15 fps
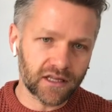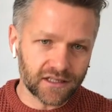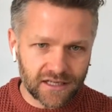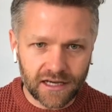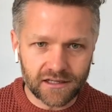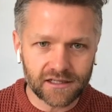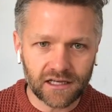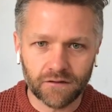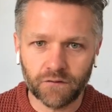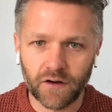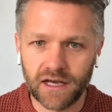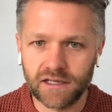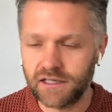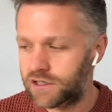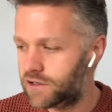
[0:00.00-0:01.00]
testing
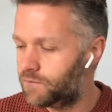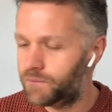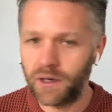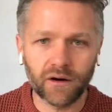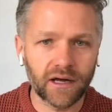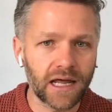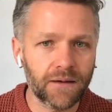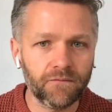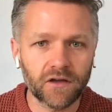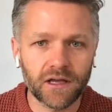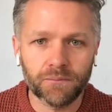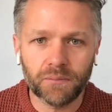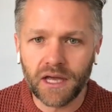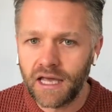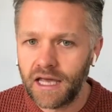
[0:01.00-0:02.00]
phases you've built an
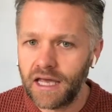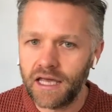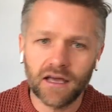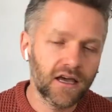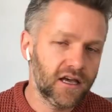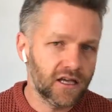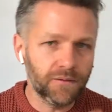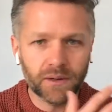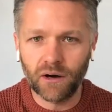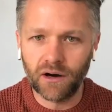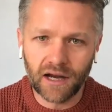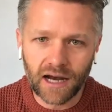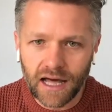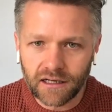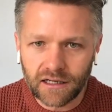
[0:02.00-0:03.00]
MVP, you built a
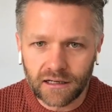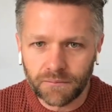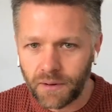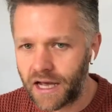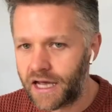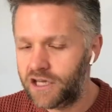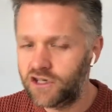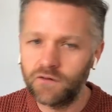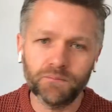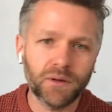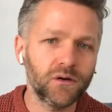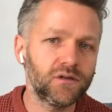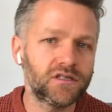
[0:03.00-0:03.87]
landing page, you've built